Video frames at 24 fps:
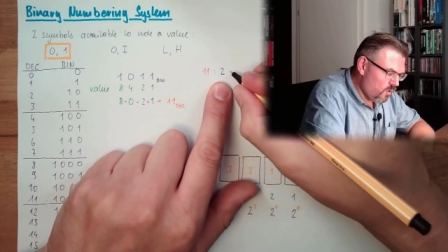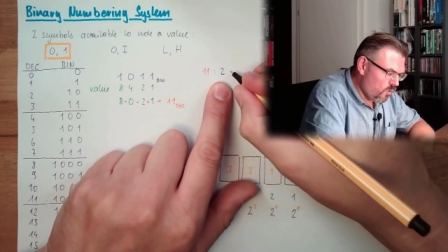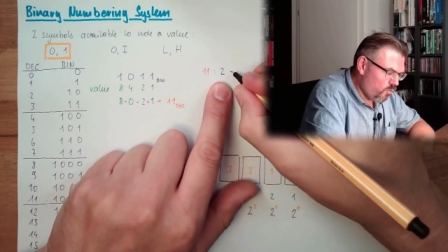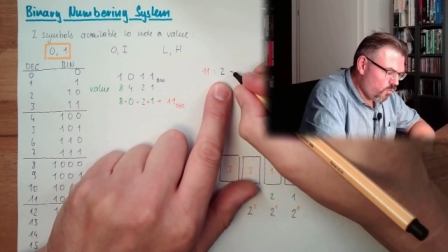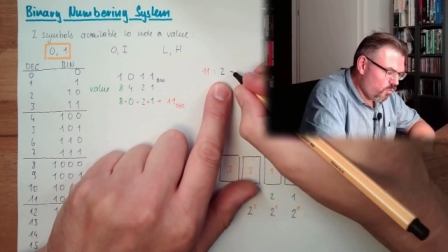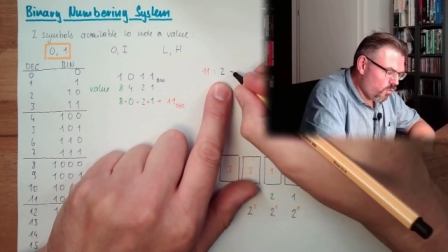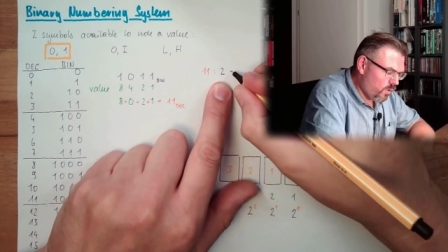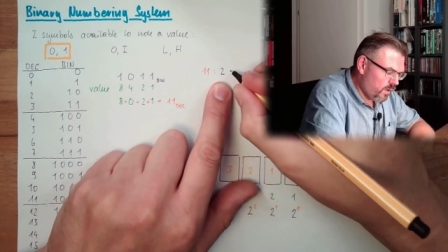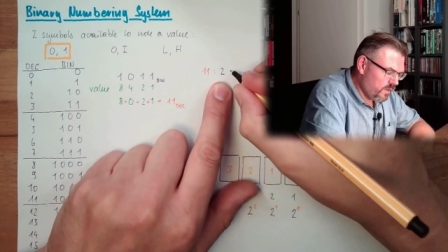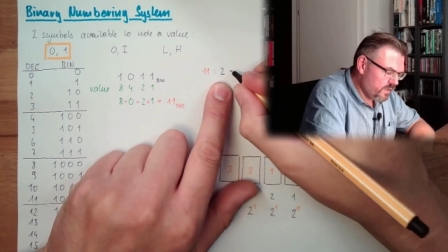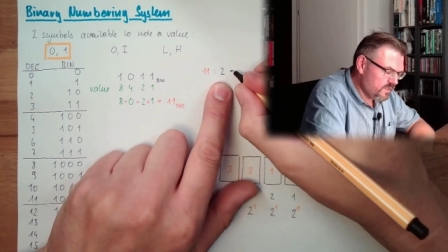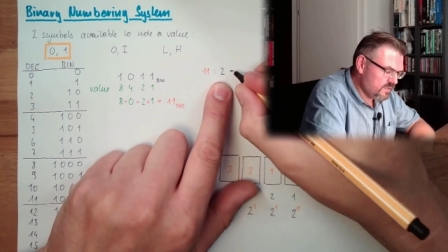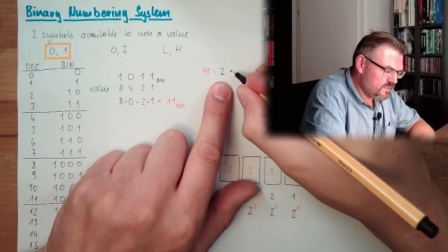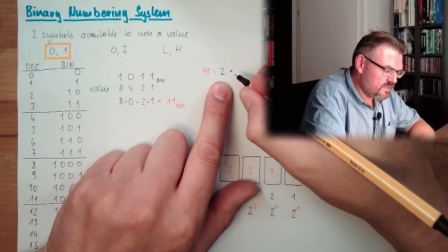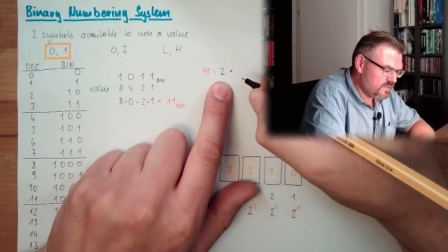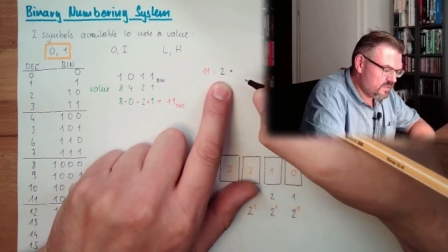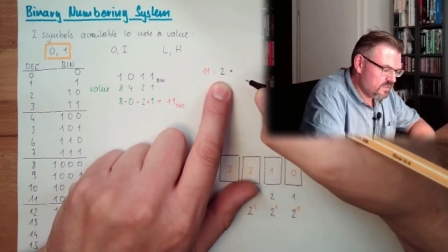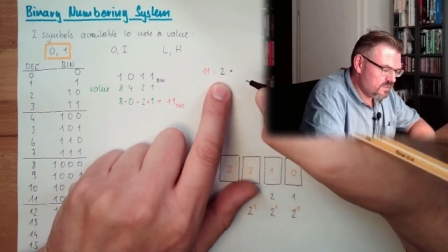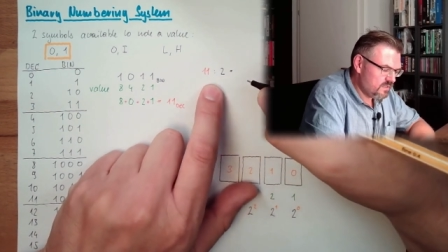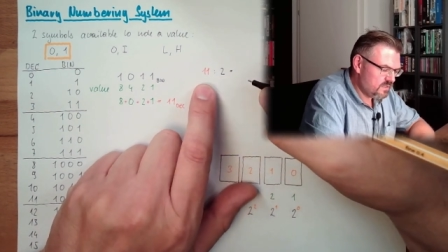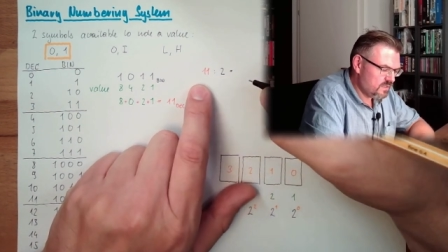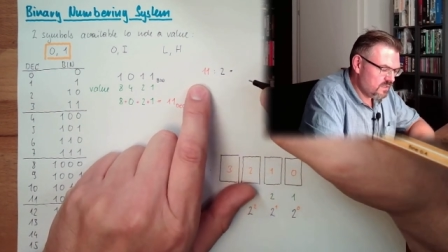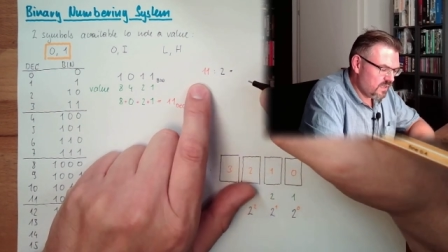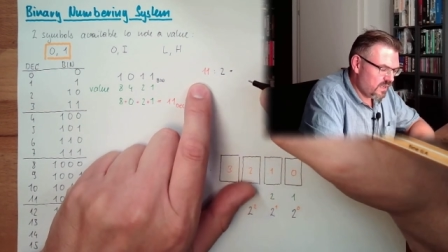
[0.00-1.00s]
What is
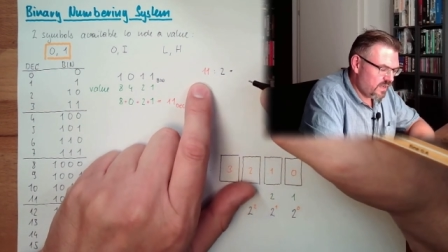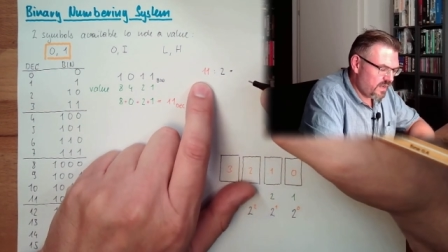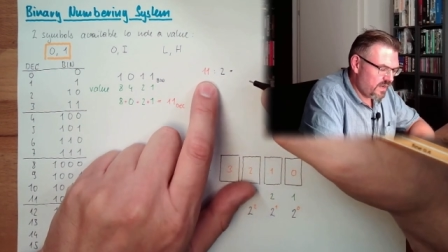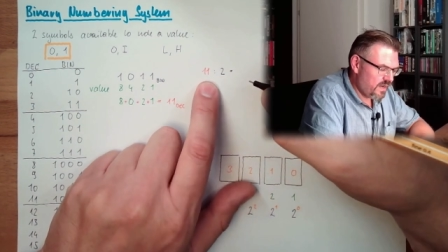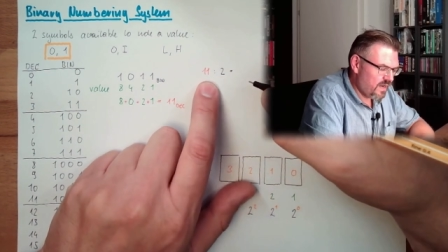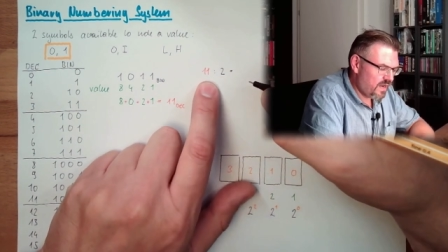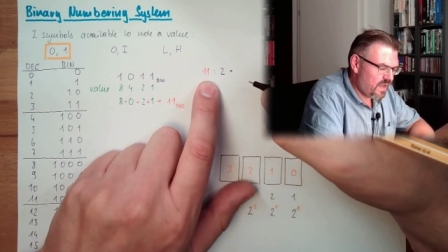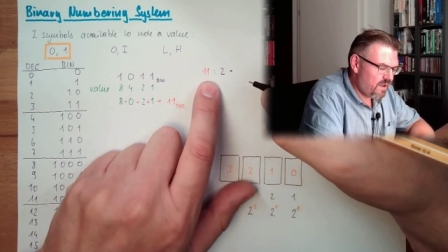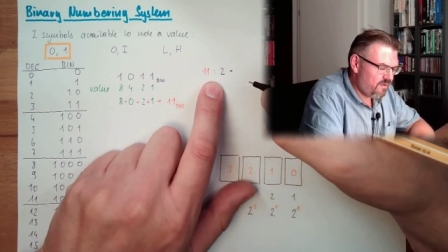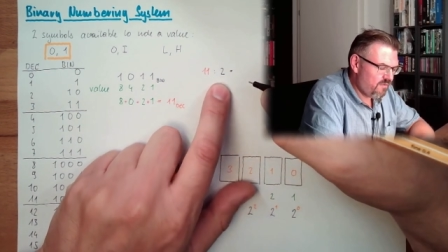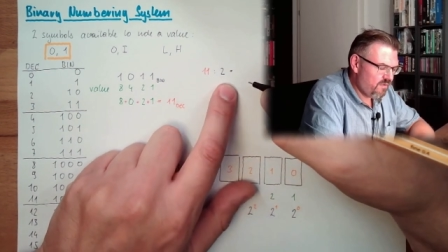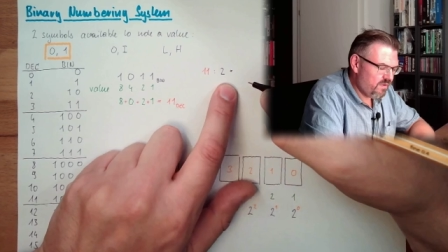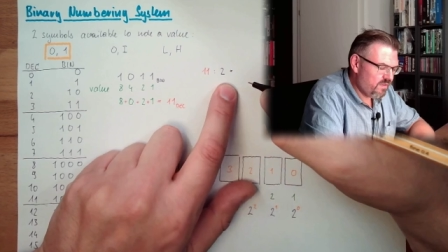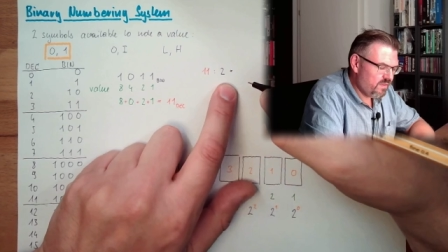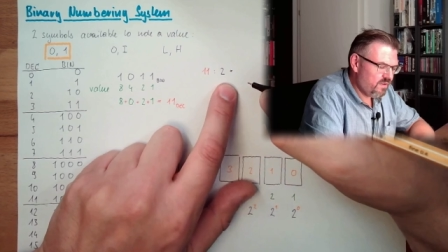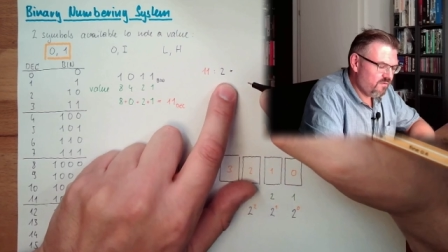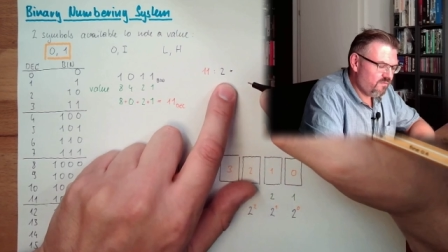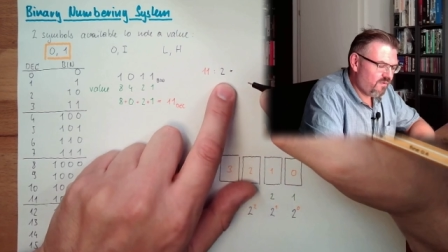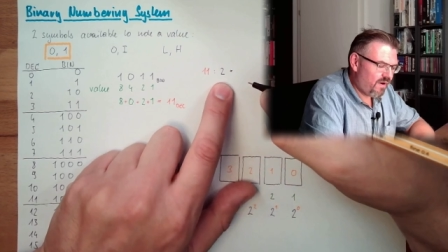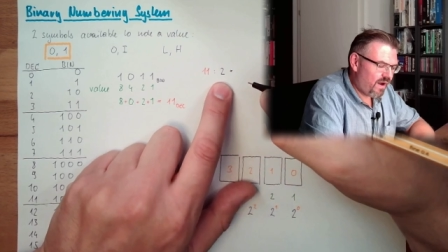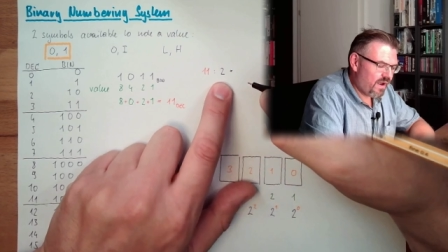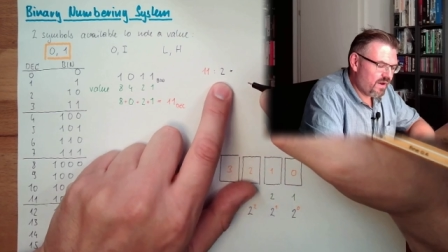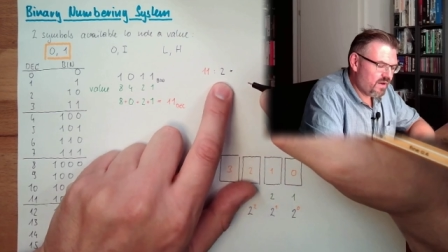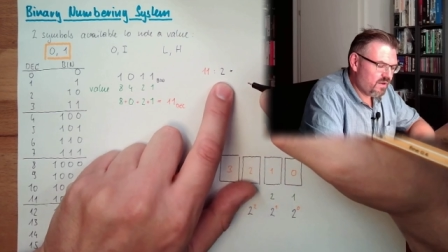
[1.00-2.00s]
this? 11
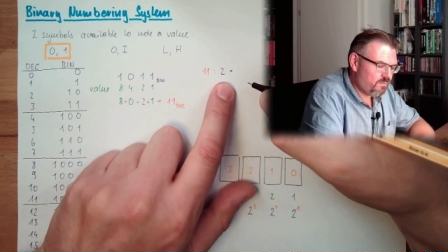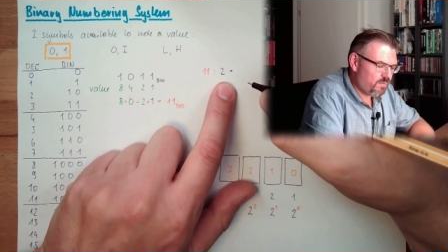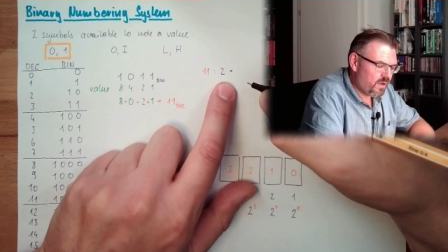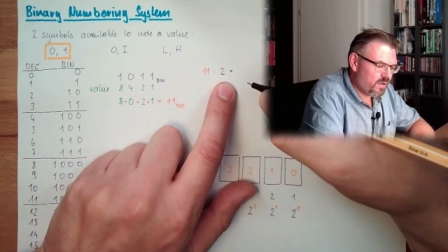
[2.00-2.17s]
divided